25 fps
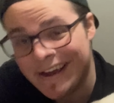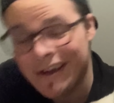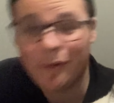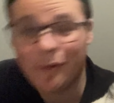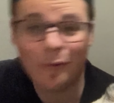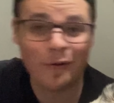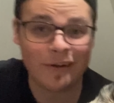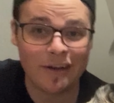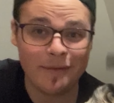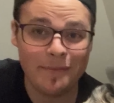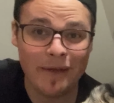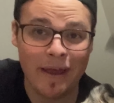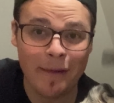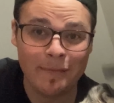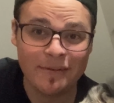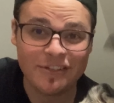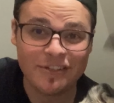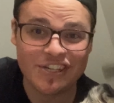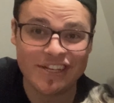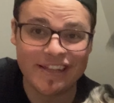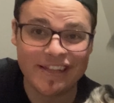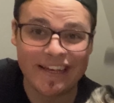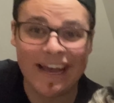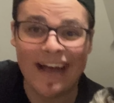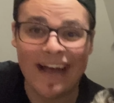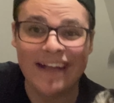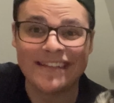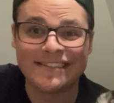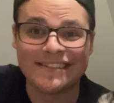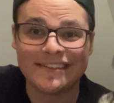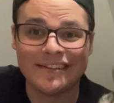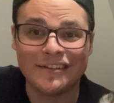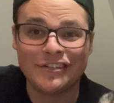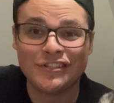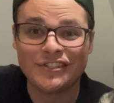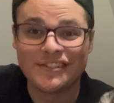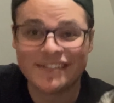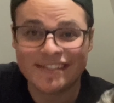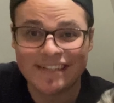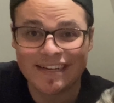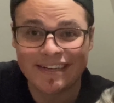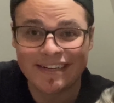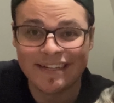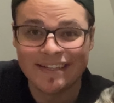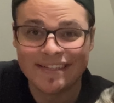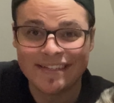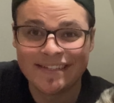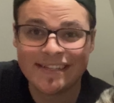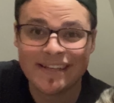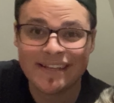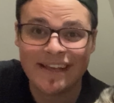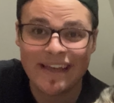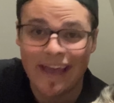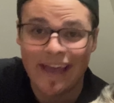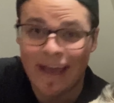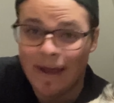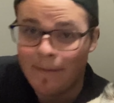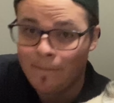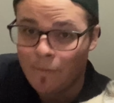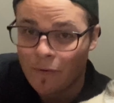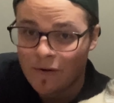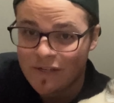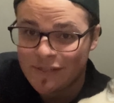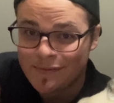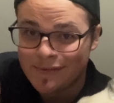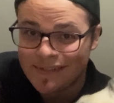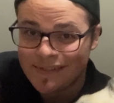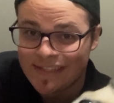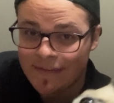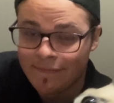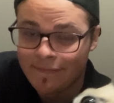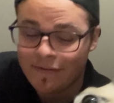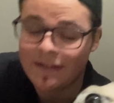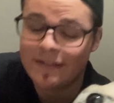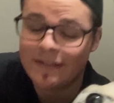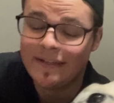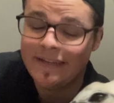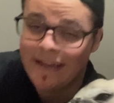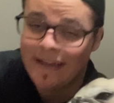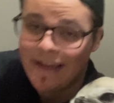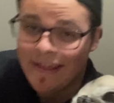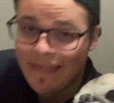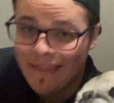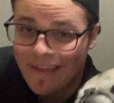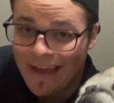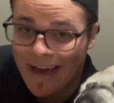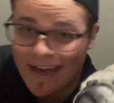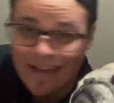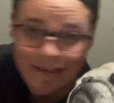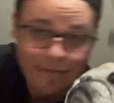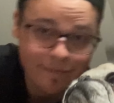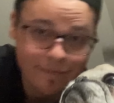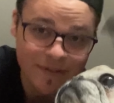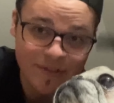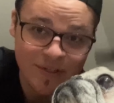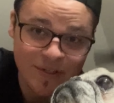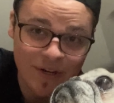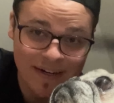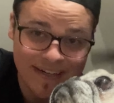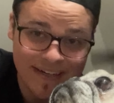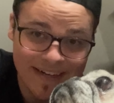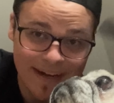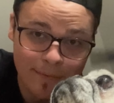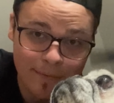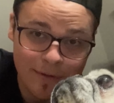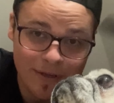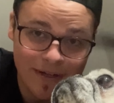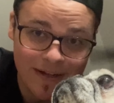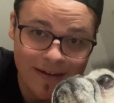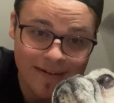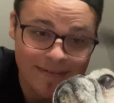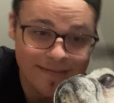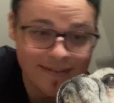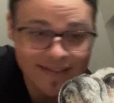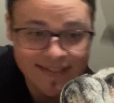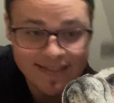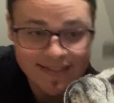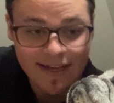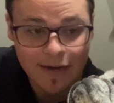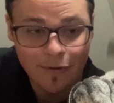we're going to be imaging the constellation Cygnus, and more specifically, the Elephant Trunk Nebula. Isn't that